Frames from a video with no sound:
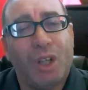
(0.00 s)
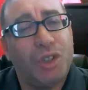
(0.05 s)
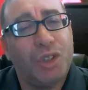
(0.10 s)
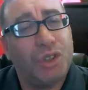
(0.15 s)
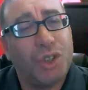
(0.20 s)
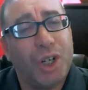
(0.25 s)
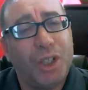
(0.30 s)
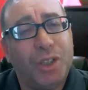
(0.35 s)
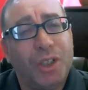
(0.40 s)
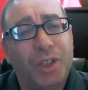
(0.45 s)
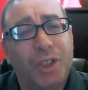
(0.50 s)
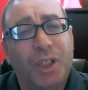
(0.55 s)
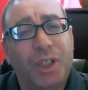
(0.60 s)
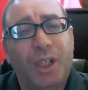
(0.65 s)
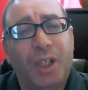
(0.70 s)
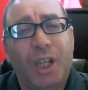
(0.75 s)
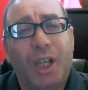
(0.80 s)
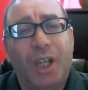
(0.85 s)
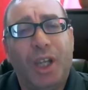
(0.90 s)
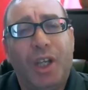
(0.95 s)

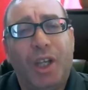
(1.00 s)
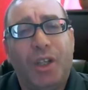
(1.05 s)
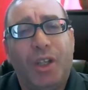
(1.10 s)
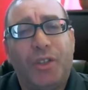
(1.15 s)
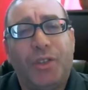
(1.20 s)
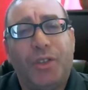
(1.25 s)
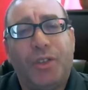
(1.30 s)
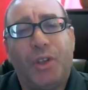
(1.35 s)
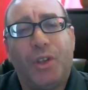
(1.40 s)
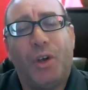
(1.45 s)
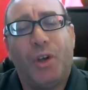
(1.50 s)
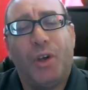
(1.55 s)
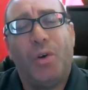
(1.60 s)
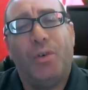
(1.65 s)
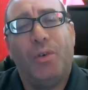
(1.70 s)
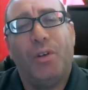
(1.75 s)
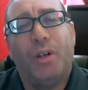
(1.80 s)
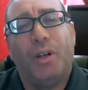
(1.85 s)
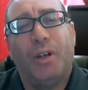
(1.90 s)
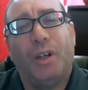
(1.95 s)
strategy
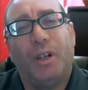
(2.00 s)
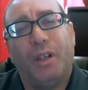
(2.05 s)
so